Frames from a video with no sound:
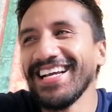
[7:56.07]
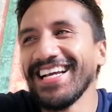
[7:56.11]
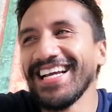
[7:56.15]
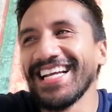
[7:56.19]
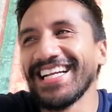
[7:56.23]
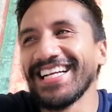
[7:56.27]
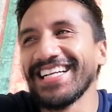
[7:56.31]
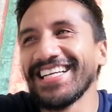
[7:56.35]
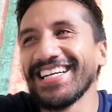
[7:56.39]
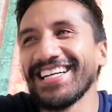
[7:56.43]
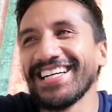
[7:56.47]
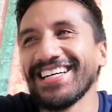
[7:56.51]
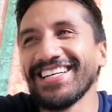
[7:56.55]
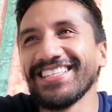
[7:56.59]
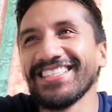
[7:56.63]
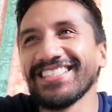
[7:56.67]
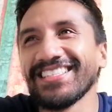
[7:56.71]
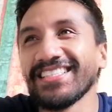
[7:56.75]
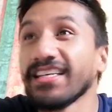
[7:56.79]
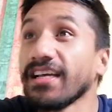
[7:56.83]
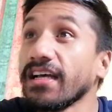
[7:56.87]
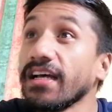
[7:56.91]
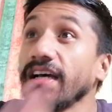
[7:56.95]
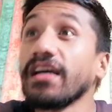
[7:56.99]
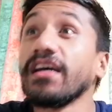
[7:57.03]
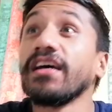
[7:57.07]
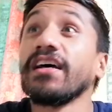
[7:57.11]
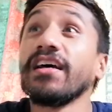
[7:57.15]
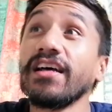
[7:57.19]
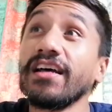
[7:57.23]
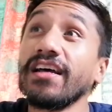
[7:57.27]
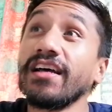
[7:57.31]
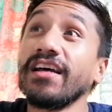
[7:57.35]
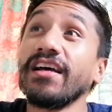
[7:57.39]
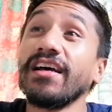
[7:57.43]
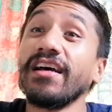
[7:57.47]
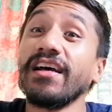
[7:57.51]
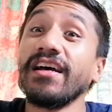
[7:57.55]
And he goes,
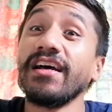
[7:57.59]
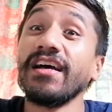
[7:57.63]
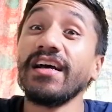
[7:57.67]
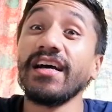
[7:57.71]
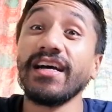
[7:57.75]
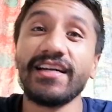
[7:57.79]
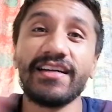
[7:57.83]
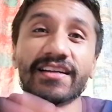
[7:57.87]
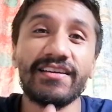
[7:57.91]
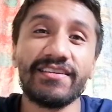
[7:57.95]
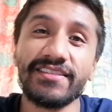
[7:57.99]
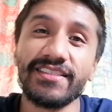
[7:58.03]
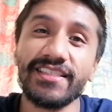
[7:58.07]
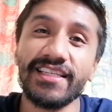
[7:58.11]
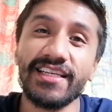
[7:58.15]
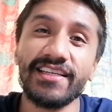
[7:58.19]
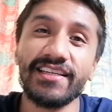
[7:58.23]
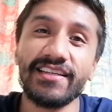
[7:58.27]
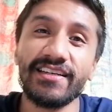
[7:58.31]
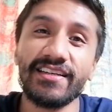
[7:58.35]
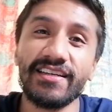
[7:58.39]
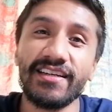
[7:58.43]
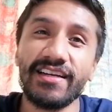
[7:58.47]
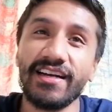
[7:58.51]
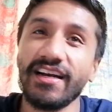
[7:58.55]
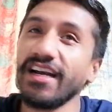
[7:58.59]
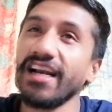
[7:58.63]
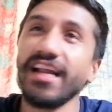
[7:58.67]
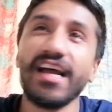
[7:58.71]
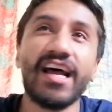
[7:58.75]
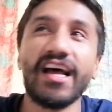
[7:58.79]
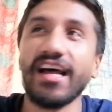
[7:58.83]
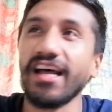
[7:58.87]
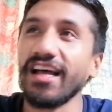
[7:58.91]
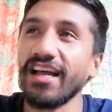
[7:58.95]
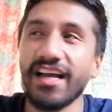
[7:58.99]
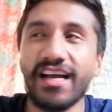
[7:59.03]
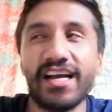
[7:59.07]
and I was like,
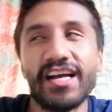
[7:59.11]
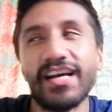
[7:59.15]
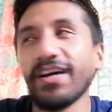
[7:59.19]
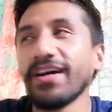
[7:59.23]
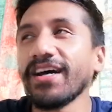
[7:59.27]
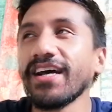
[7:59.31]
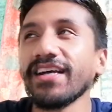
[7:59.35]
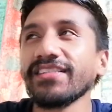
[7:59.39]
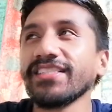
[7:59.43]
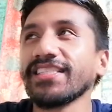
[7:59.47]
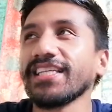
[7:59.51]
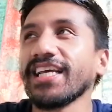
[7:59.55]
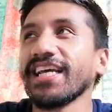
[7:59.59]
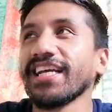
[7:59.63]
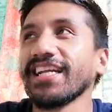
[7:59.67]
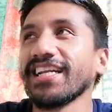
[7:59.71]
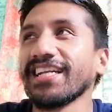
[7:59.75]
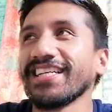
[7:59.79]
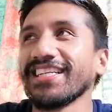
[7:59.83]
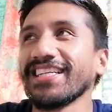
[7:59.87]
no, go outside.